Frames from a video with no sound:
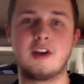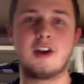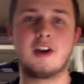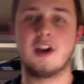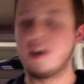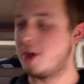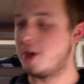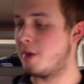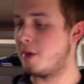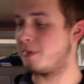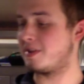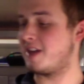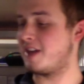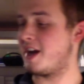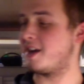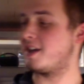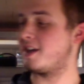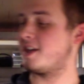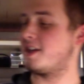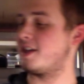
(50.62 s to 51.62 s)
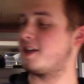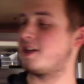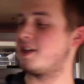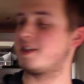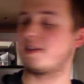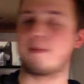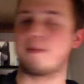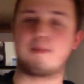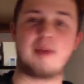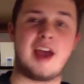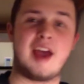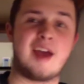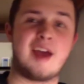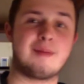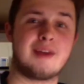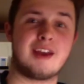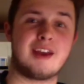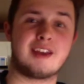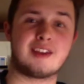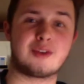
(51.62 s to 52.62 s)
Number 10 is
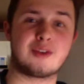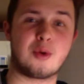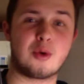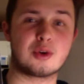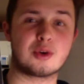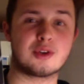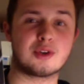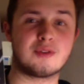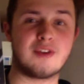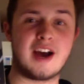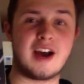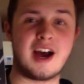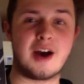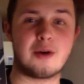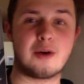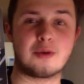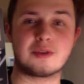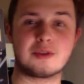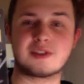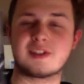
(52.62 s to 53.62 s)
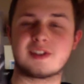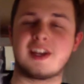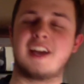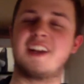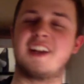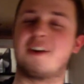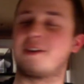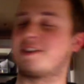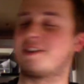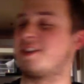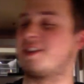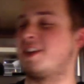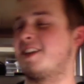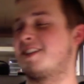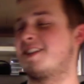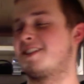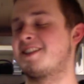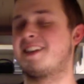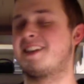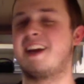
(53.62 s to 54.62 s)
Batman, The Court of Owls. I know
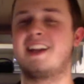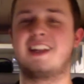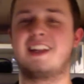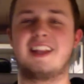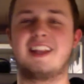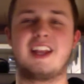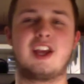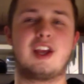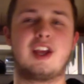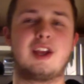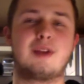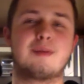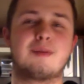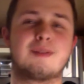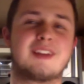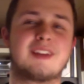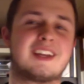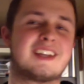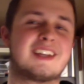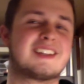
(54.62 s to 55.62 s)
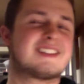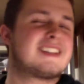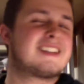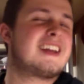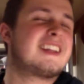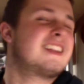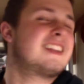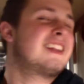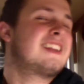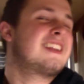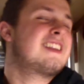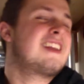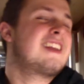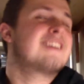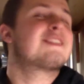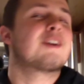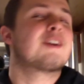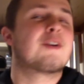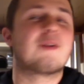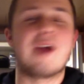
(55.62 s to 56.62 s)
it's kind of lame, like it's
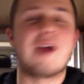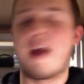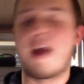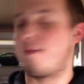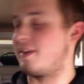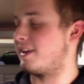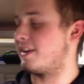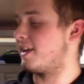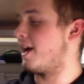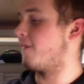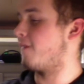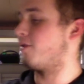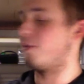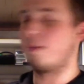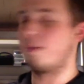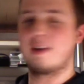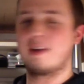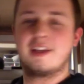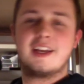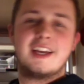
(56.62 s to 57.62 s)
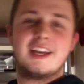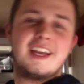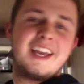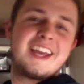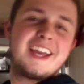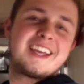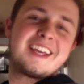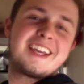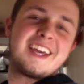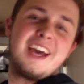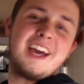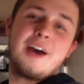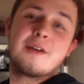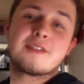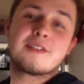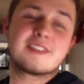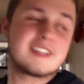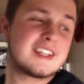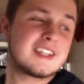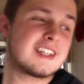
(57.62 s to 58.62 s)
a graphic novel, but it
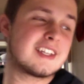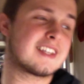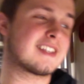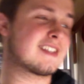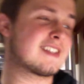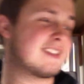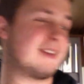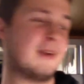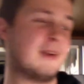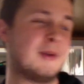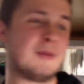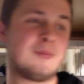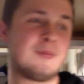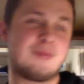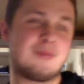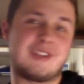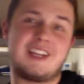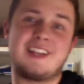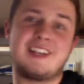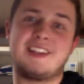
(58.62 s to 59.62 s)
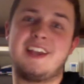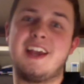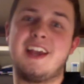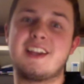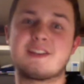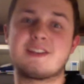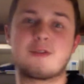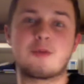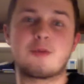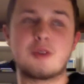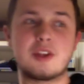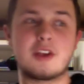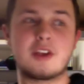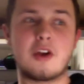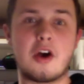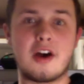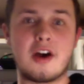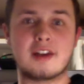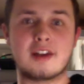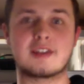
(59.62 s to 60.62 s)
counts, and it has a really
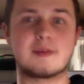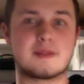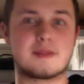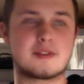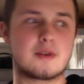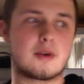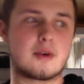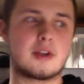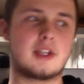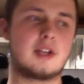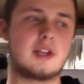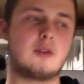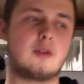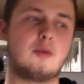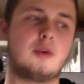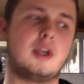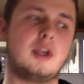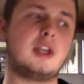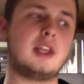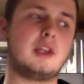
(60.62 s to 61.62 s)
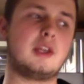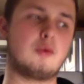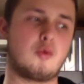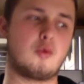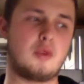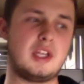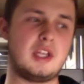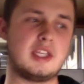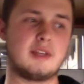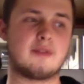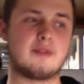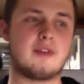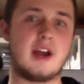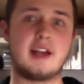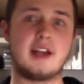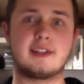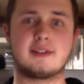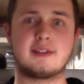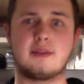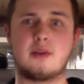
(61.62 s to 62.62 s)
awesome story, and it really
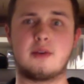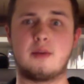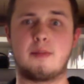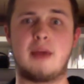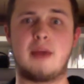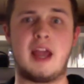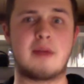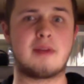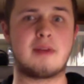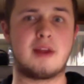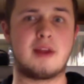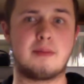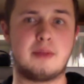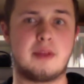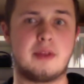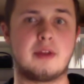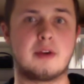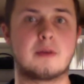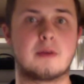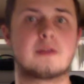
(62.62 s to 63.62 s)
redefines the whole Batman mythos.